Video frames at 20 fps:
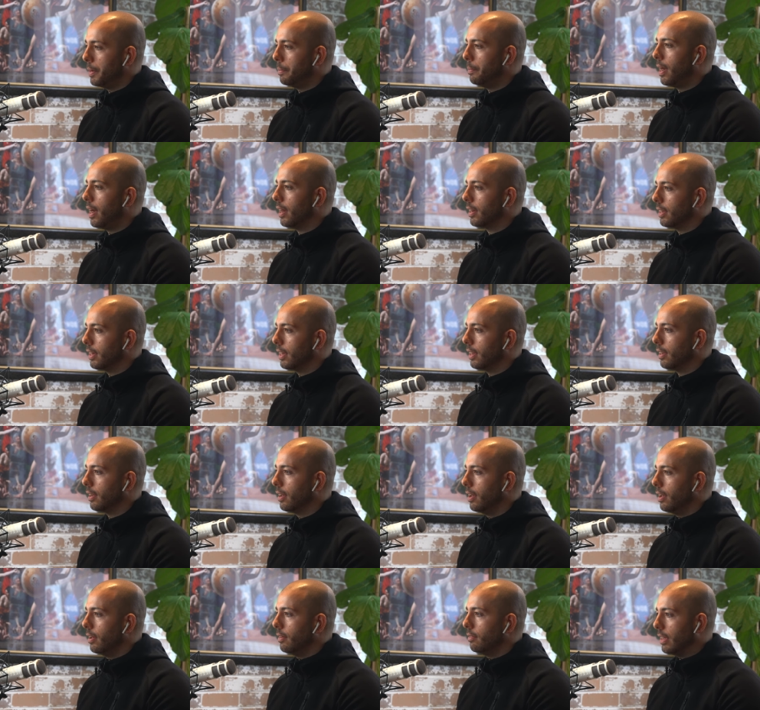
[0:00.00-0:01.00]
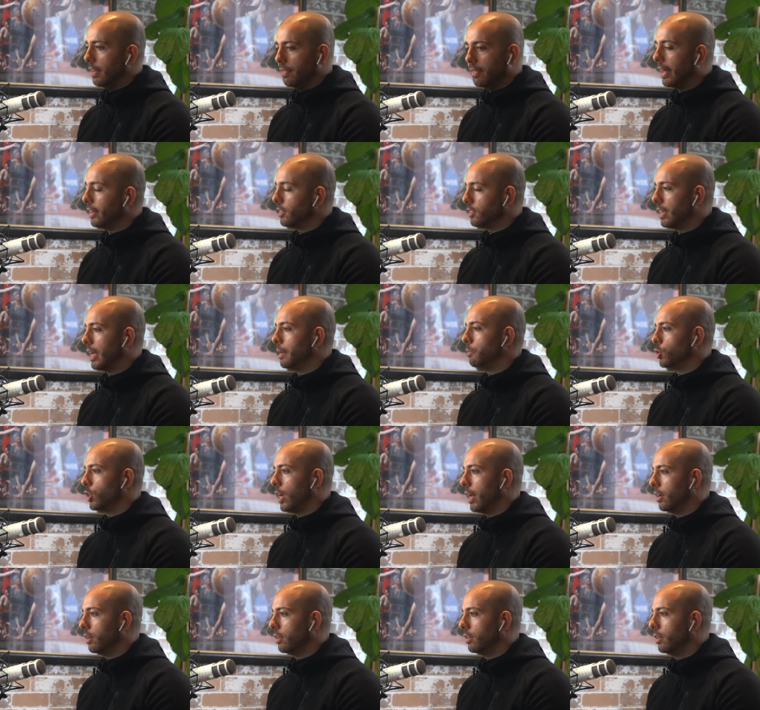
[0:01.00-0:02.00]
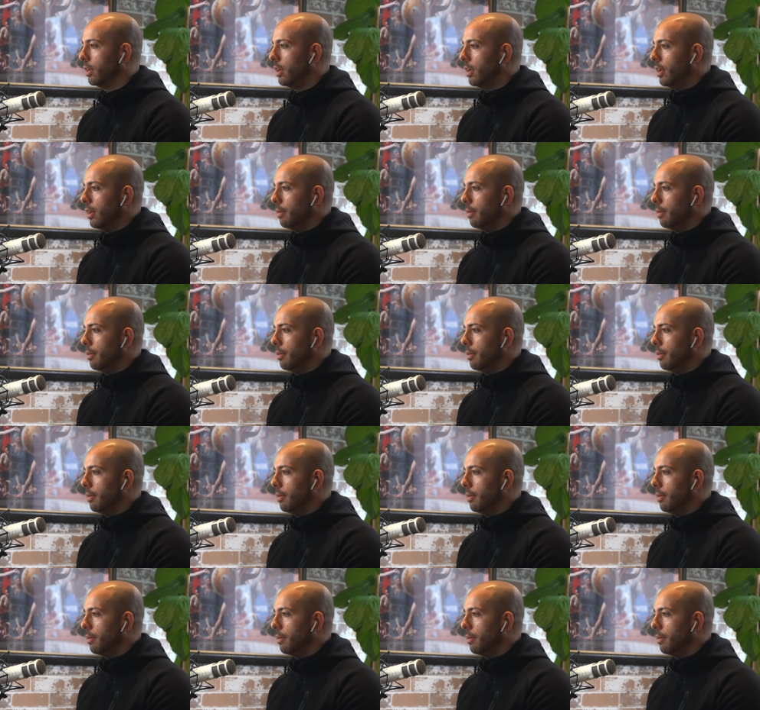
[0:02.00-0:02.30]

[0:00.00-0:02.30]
marketing in that same channel,